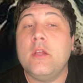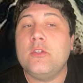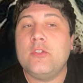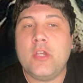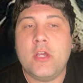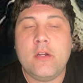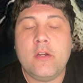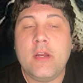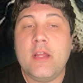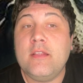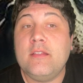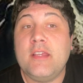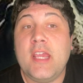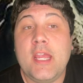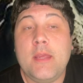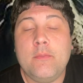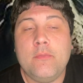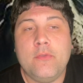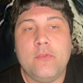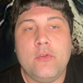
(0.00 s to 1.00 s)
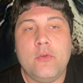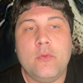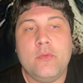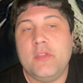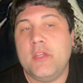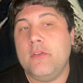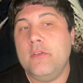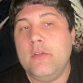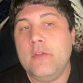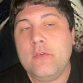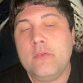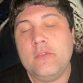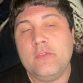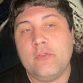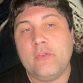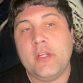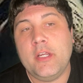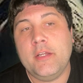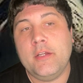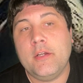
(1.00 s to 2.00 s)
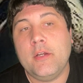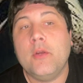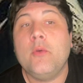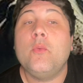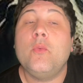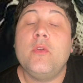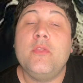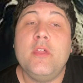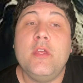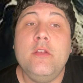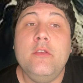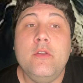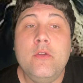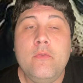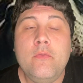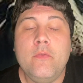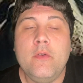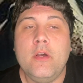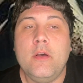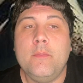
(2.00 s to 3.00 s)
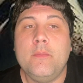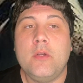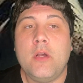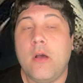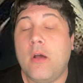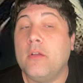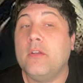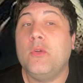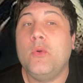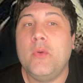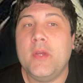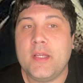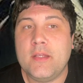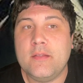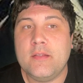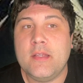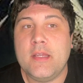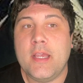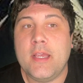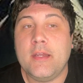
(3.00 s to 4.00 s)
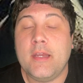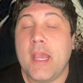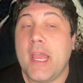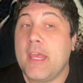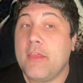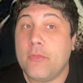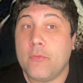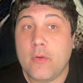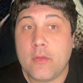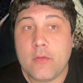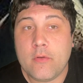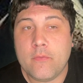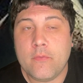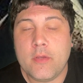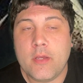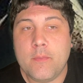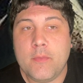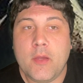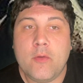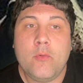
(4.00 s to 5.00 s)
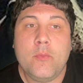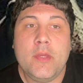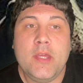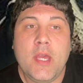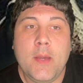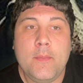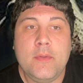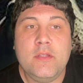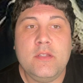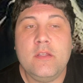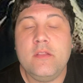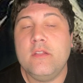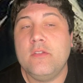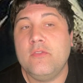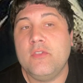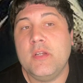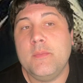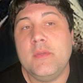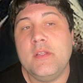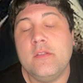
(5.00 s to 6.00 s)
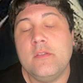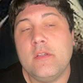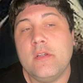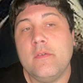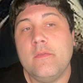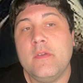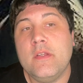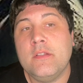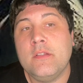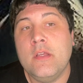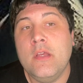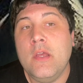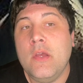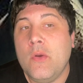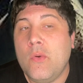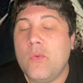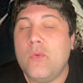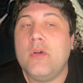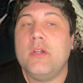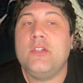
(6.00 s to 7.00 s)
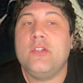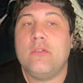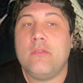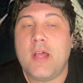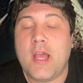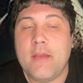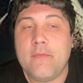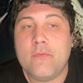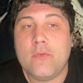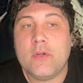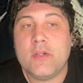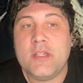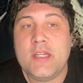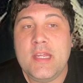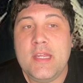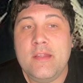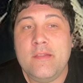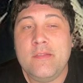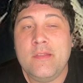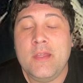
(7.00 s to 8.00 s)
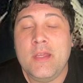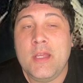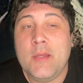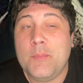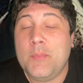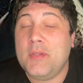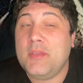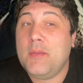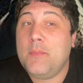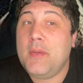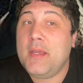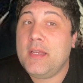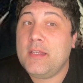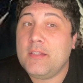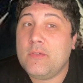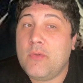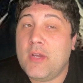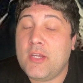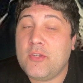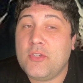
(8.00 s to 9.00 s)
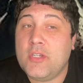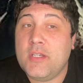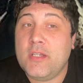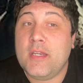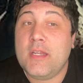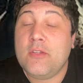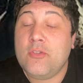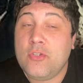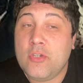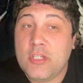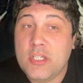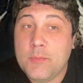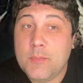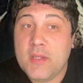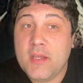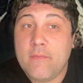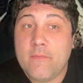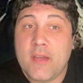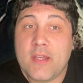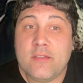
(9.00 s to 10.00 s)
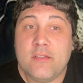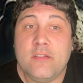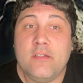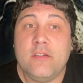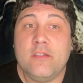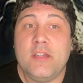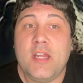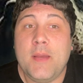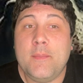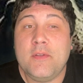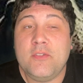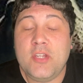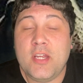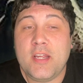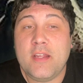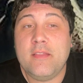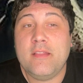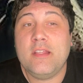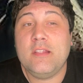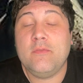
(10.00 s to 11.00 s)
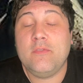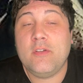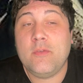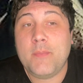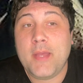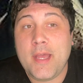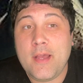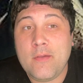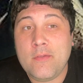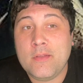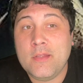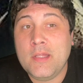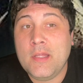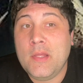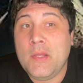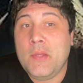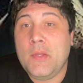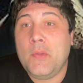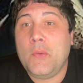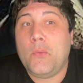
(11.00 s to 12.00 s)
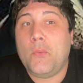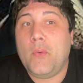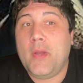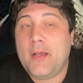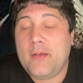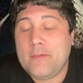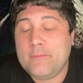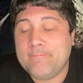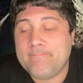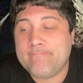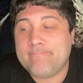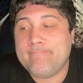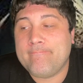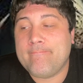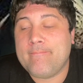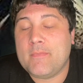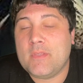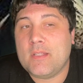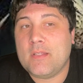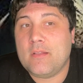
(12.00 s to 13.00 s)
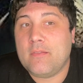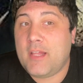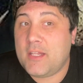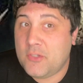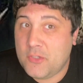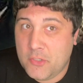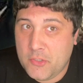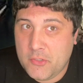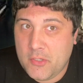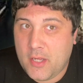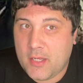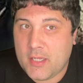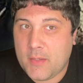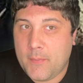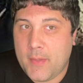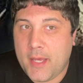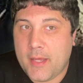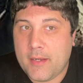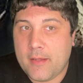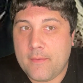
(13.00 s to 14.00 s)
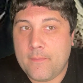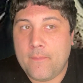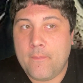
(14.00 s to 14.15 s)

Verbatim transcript: Shutter has came through with a new screener with a new film called Quicksand, a thriller film that will be coming to the streaming service on July fourteenth. But the biggest question, should you be investing your time in checking this film out? Well, let's just talk about it.